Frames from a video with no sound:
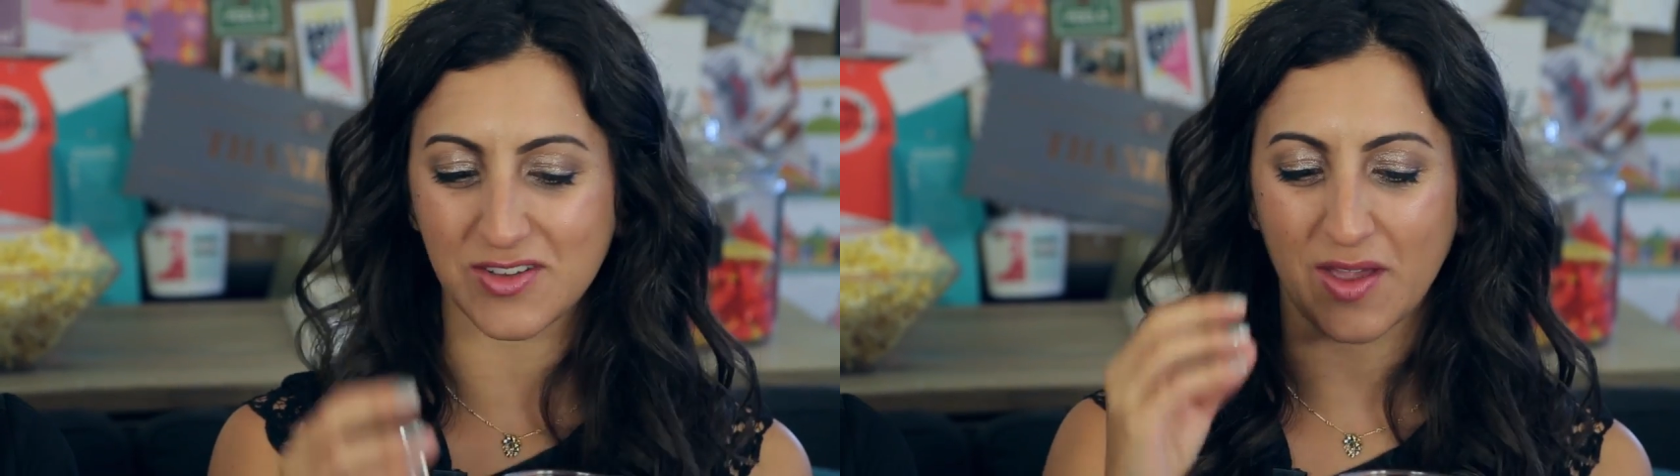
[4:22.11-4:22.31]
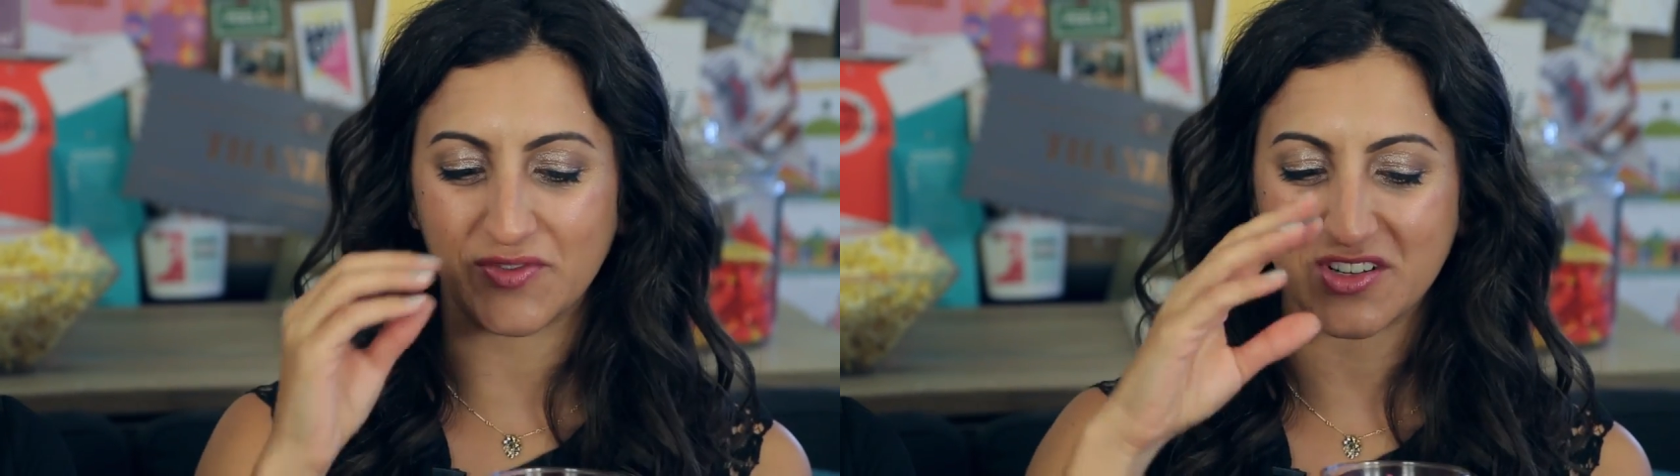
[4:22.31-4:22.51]

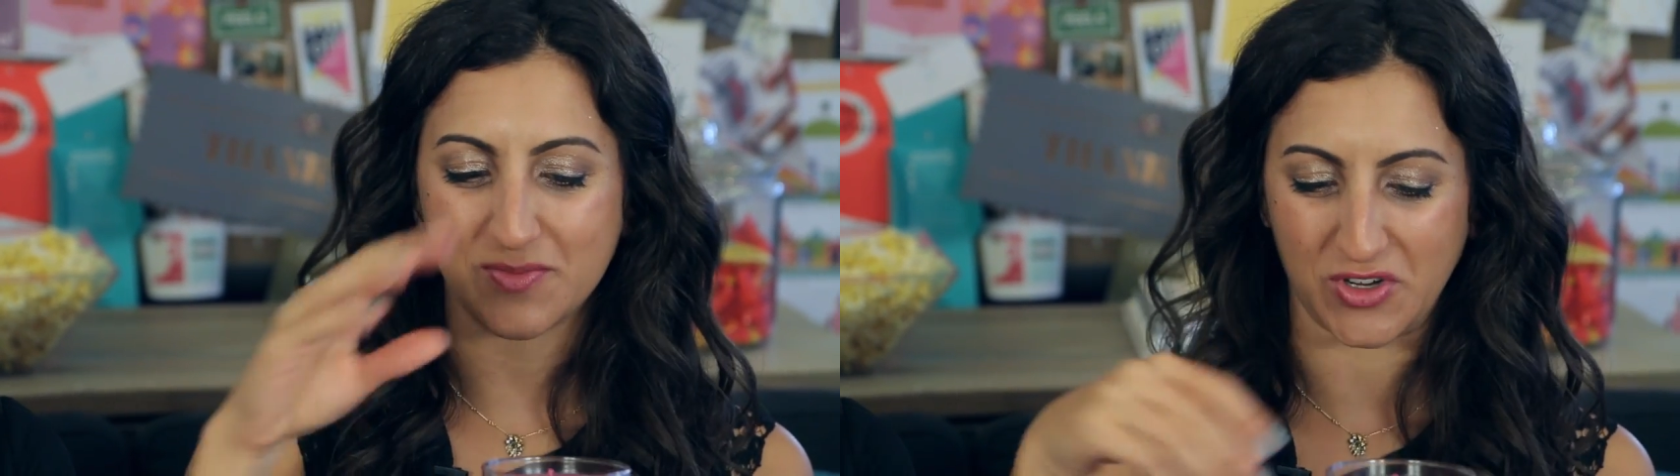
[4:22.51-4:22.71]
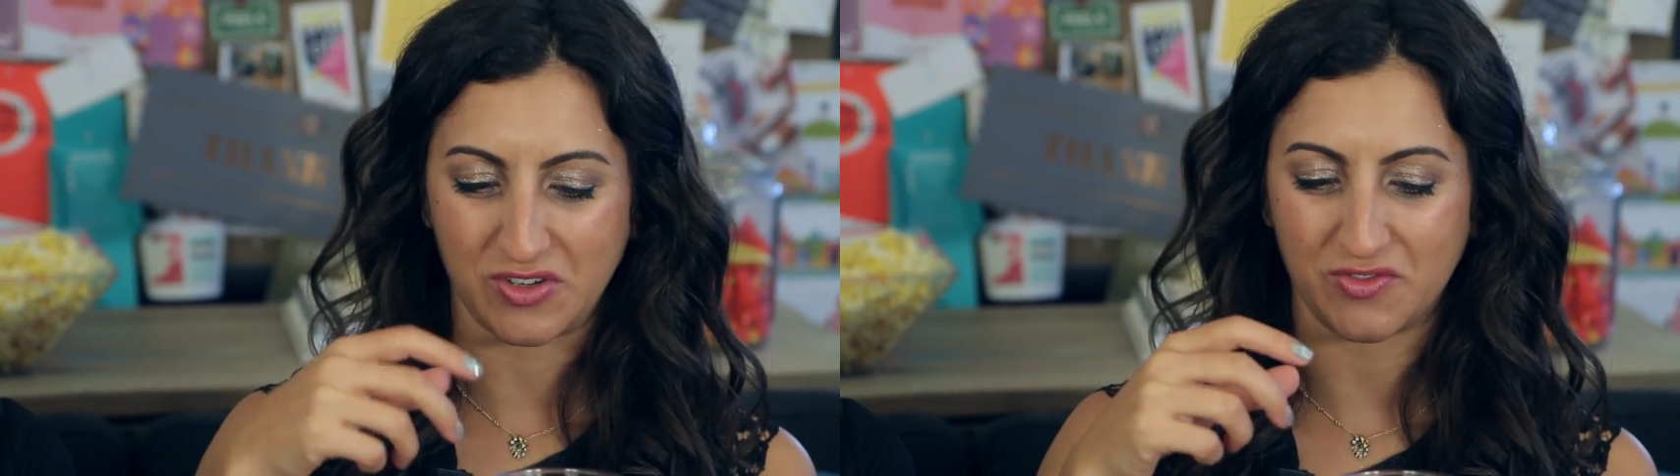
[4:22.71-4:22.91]
So after it's
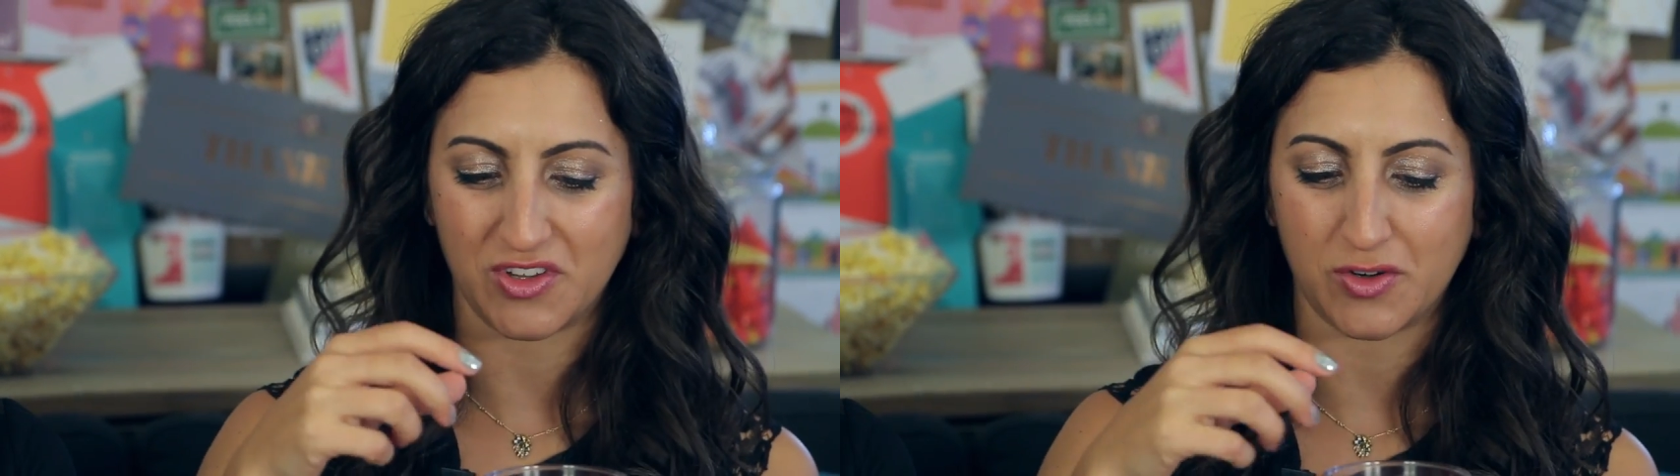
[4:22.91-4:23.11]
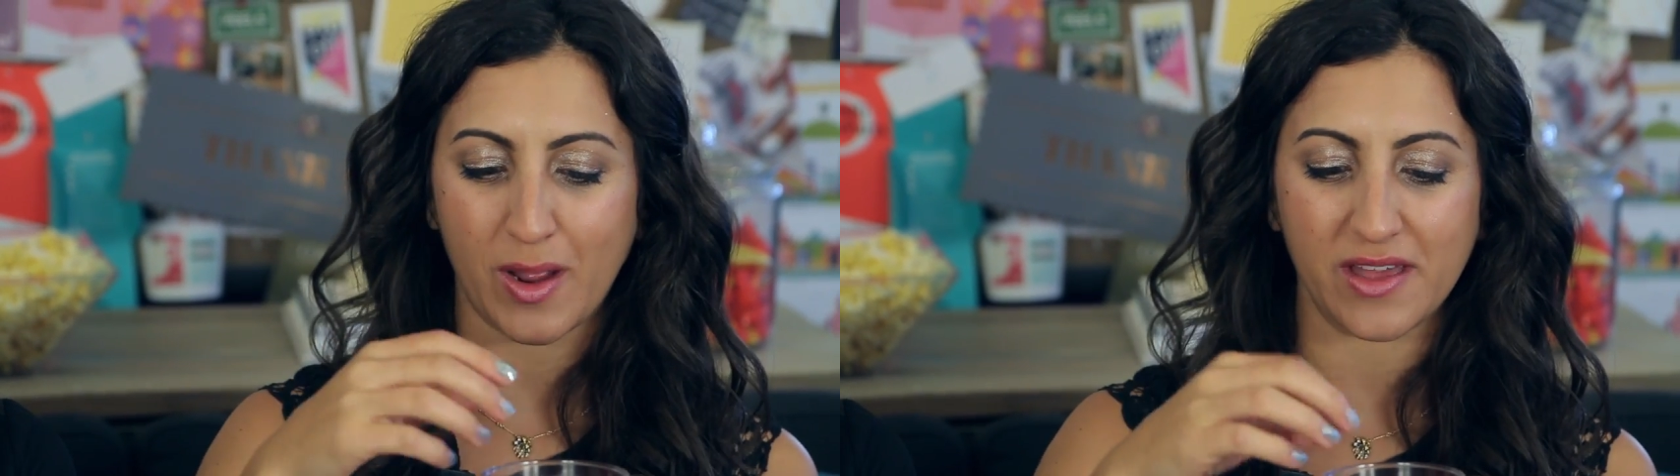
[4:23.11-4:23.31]
burned for
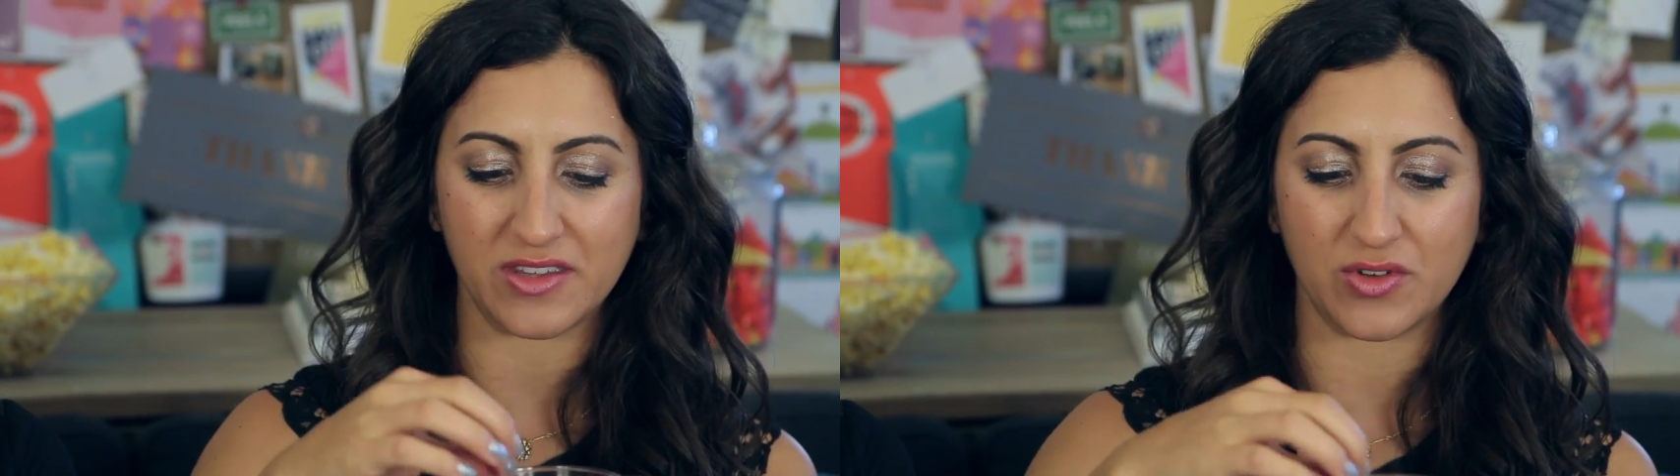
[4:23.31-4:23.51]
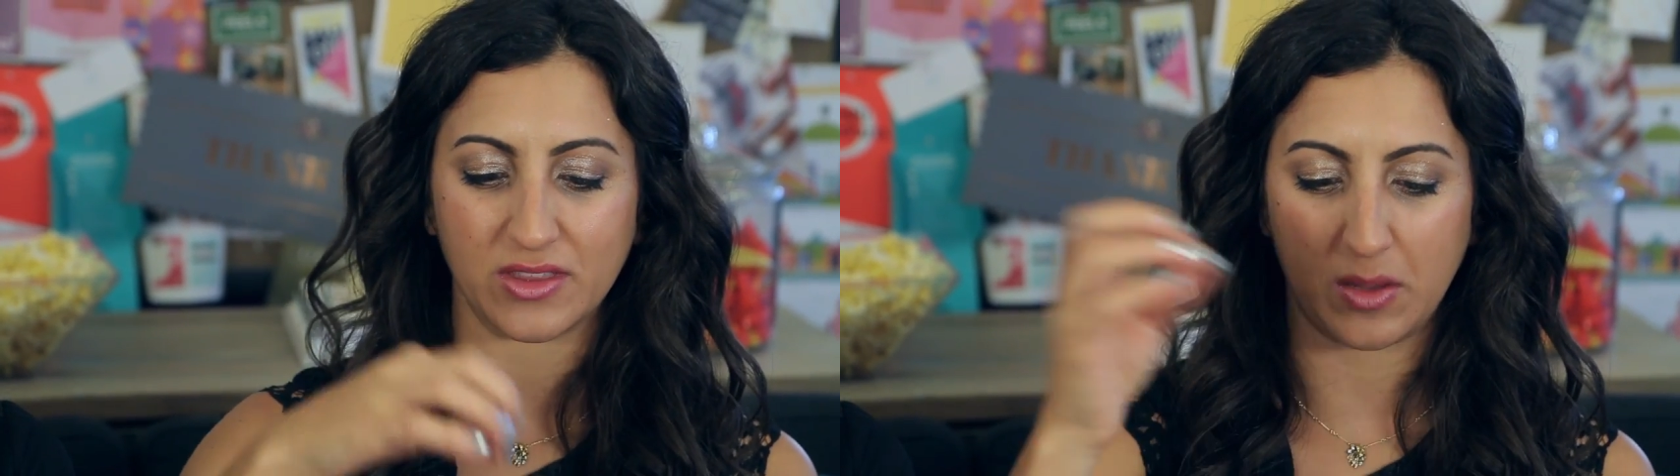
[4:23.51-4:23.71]
a little while,
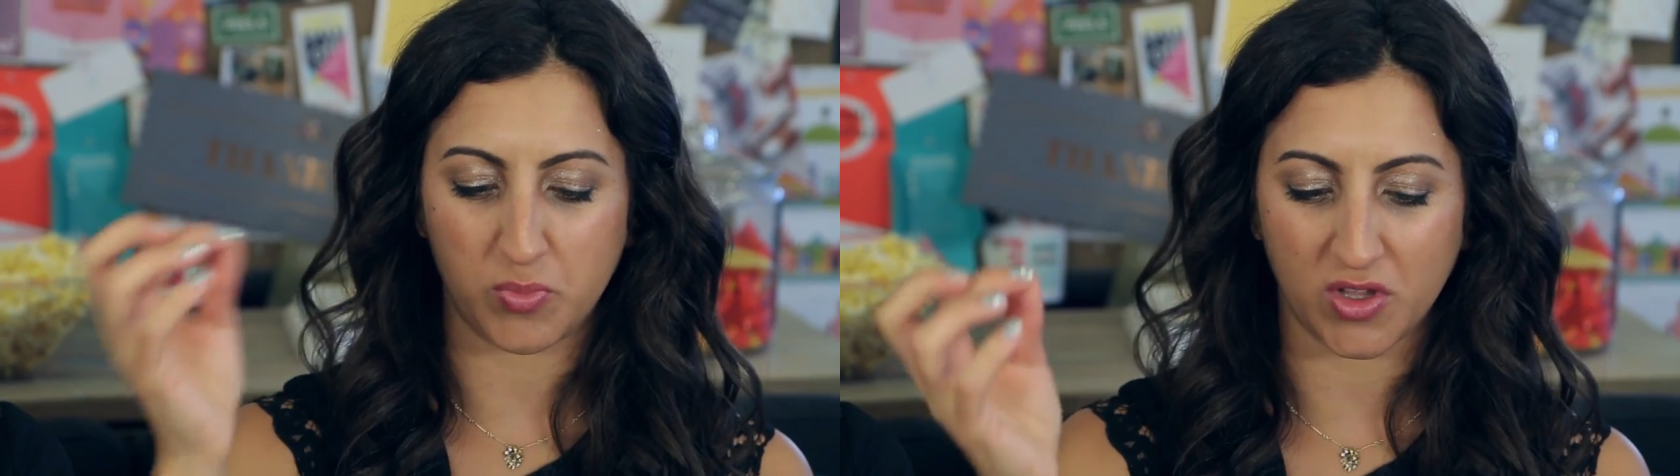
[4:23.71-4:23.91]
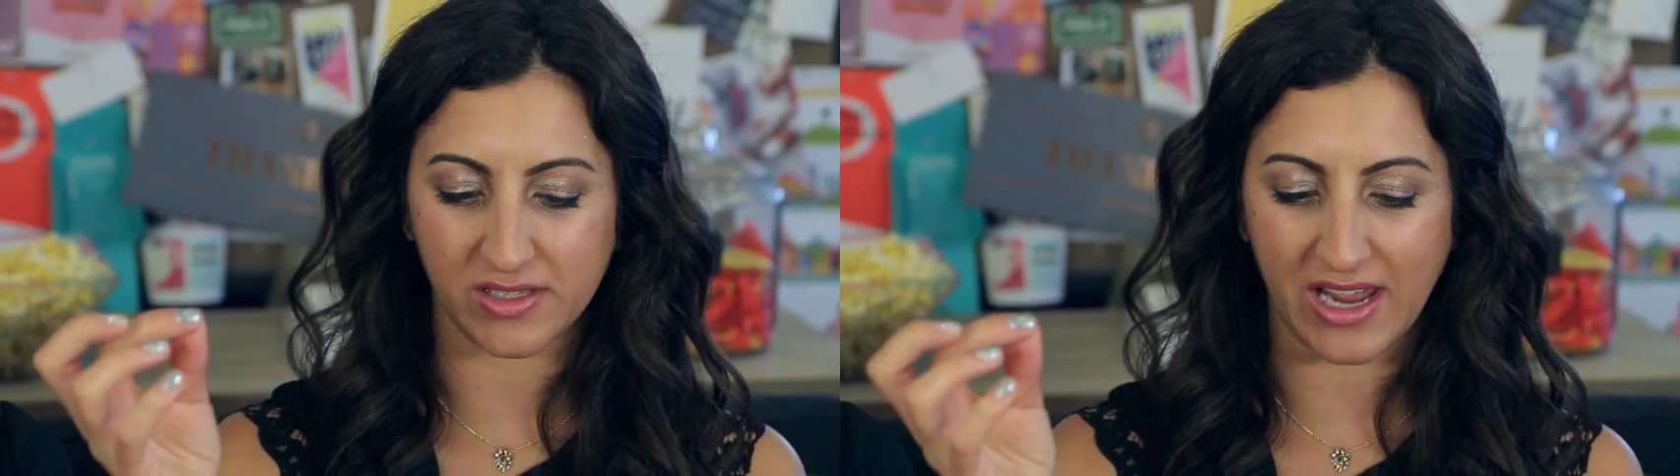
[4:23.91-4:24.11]
you can
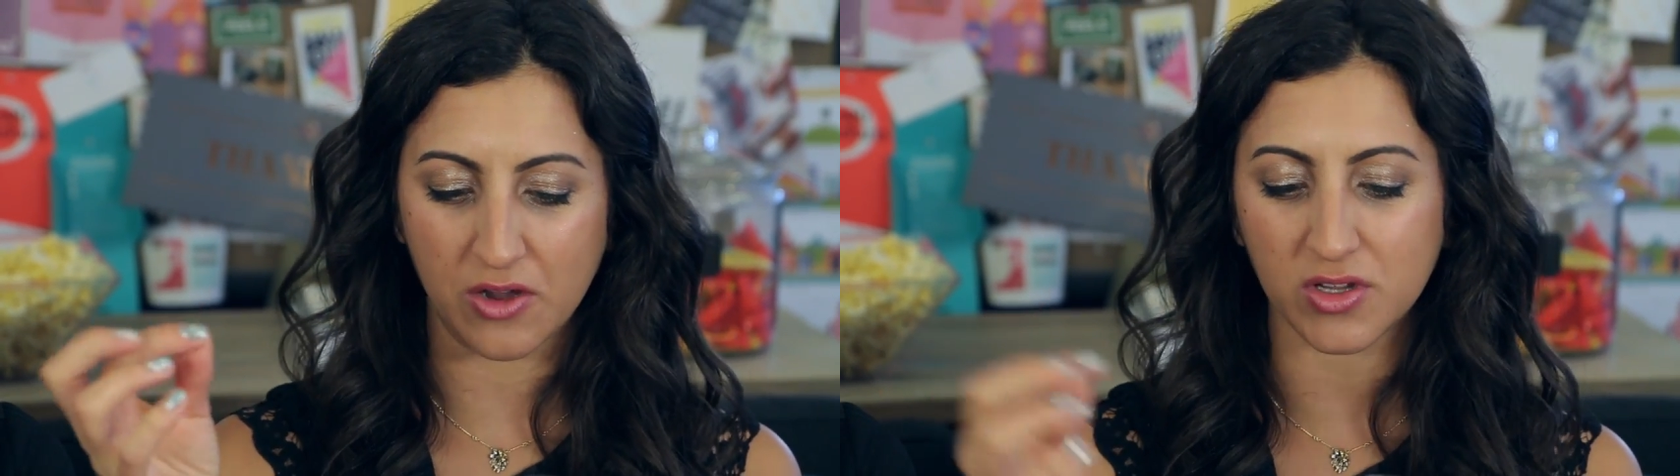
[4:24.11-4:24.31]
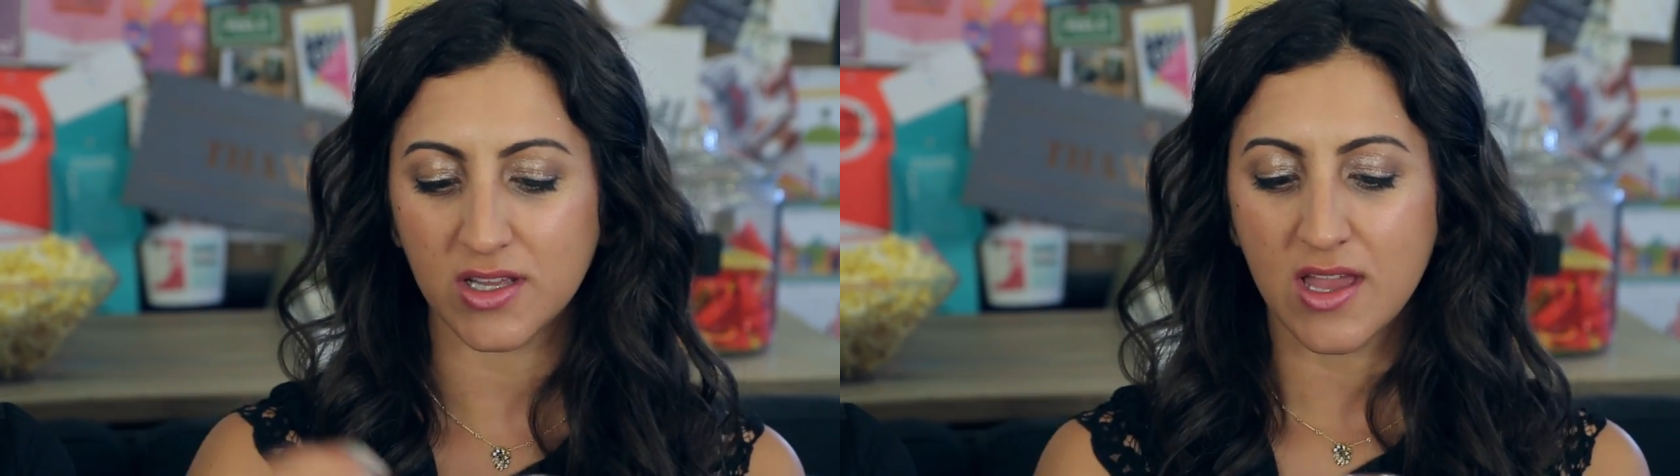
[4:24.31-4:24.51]
like pull it
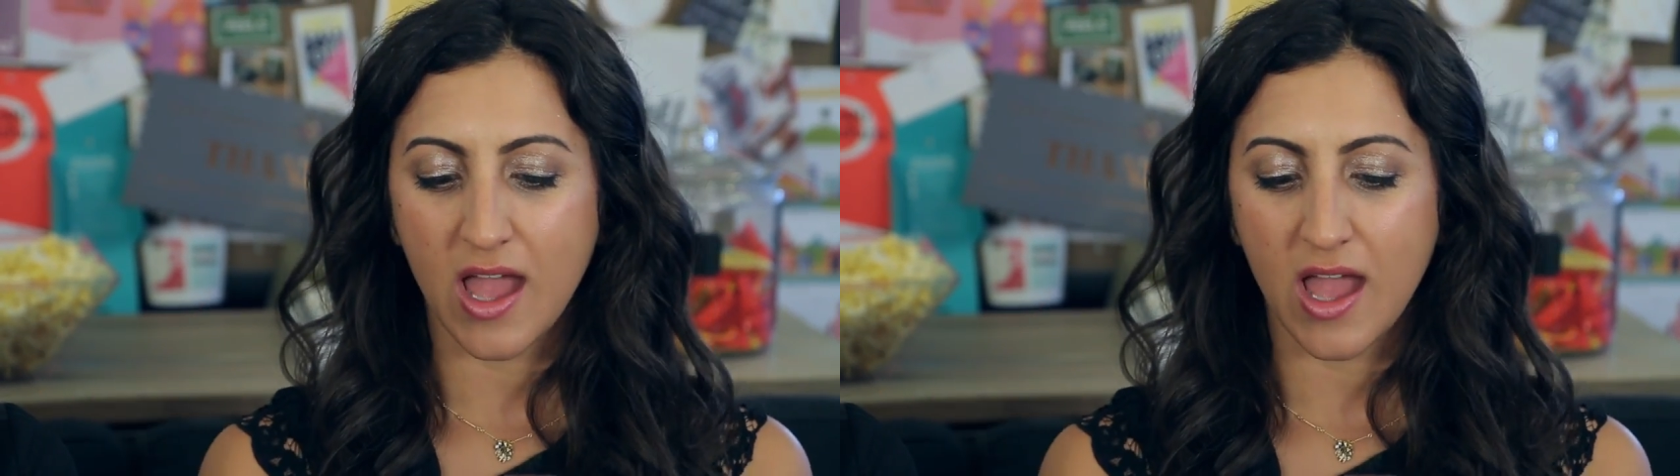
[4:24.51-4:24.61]
out.